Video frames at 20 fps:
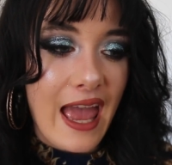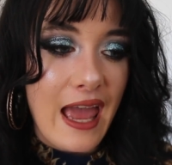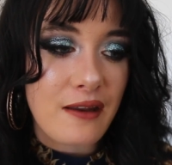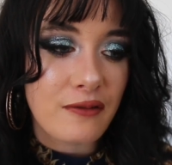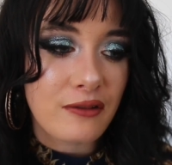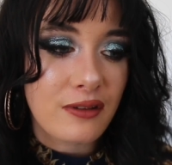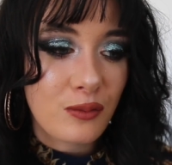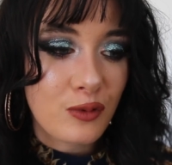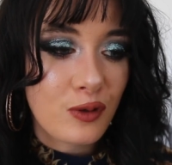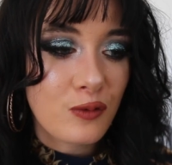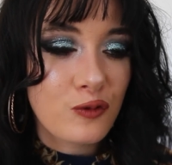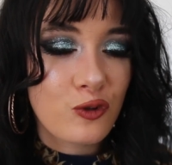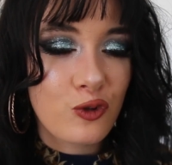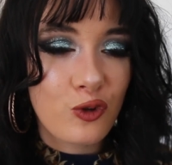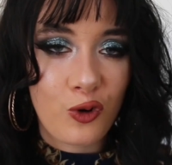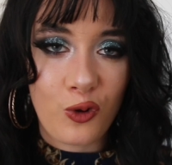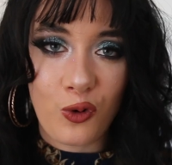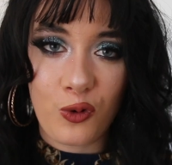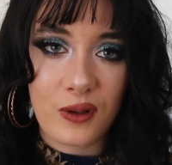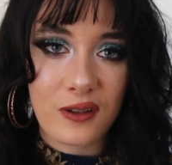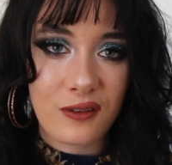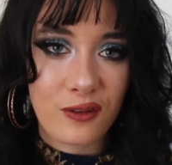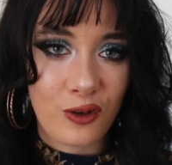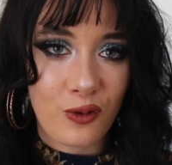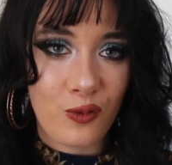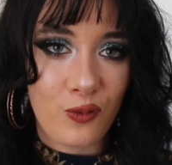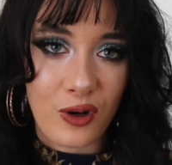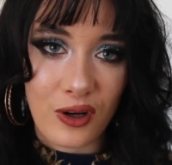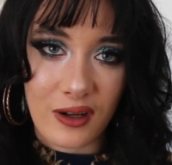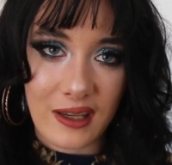And sometimes you're not always
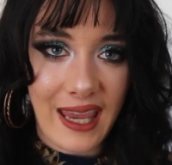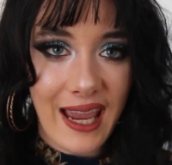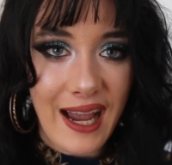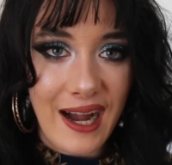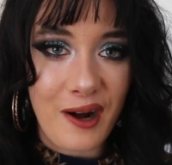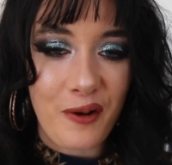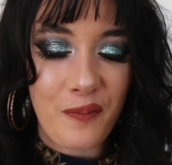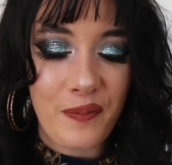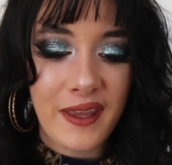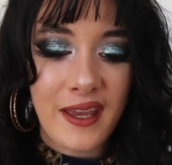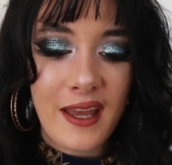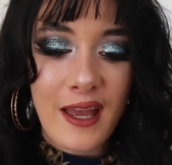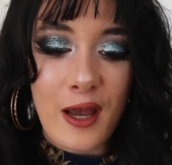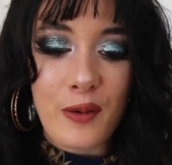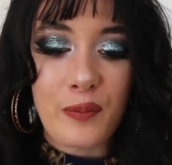going to work out,